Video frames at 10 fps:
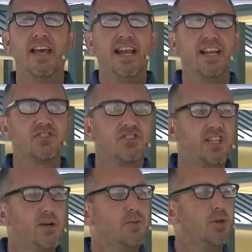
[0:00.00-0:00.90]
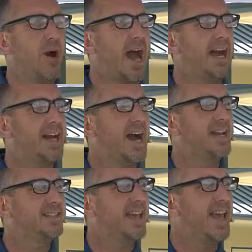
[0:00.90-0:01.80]
And He'll sit with you eye to eye
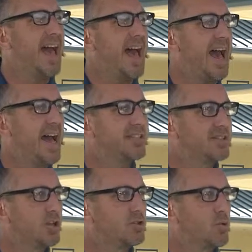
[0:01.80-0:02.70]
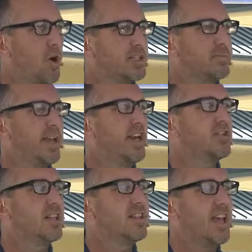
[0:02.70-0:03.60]
and say, Ask those questions. But here's
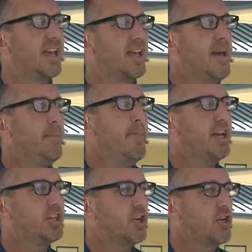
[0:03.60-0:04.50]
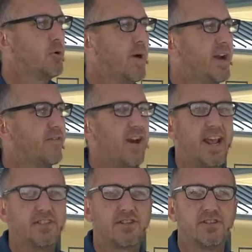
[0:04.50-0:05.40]
the thing make sure you're ready for
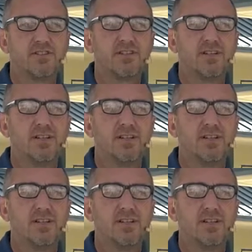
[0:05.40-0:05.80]
answers.